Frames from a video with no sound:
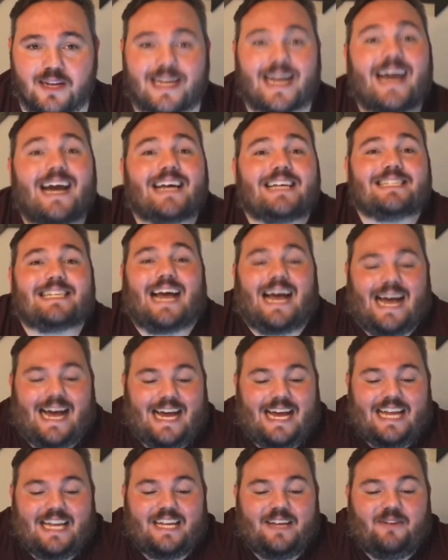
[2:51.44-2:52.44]
Guys,
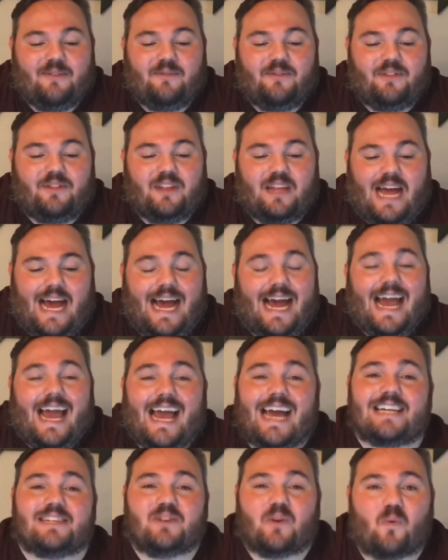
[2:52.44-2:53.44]
I
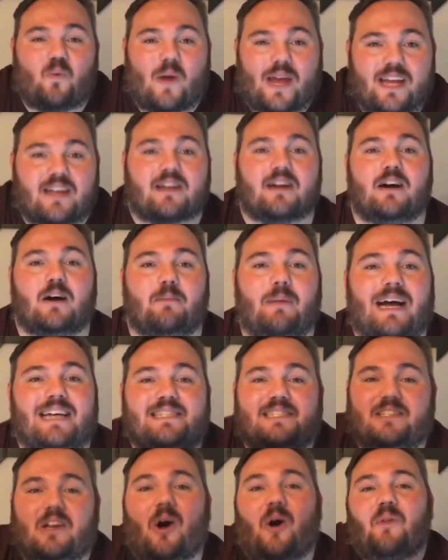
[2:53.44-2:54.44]
had to wake up. I
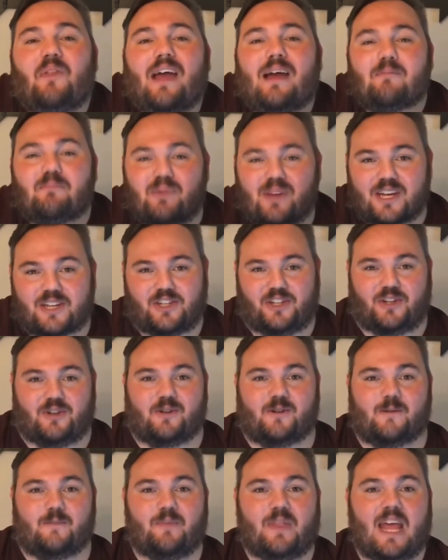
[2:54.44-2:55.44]
saw that
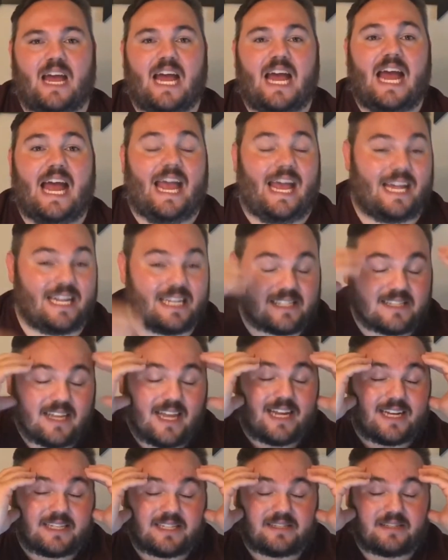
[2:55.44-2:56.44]
picture, and it's
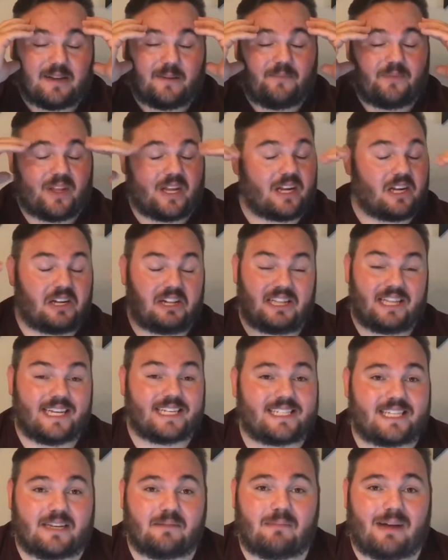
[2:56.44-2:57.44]
like something
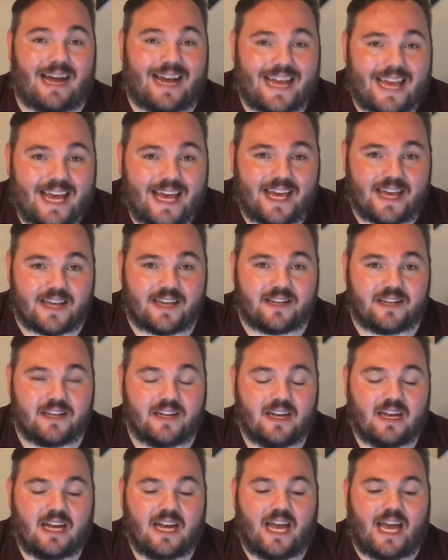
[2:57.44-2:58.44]
clicked in my head,
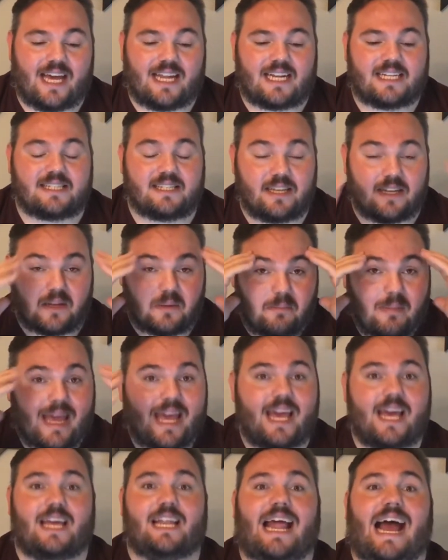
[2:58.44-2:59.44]
and I said,
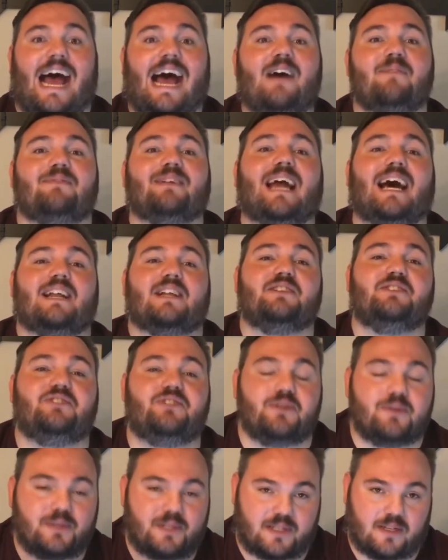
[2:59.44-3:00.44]
man, I've got to
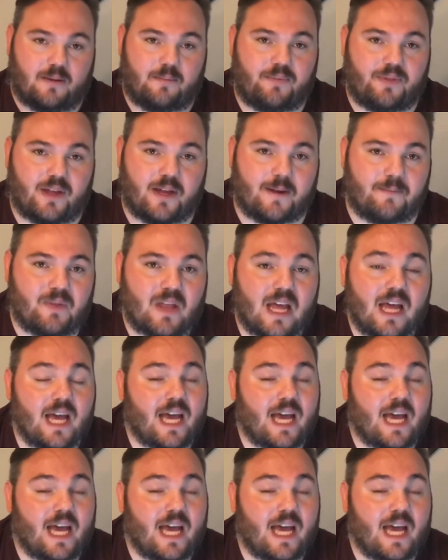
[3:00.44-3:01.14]
do something.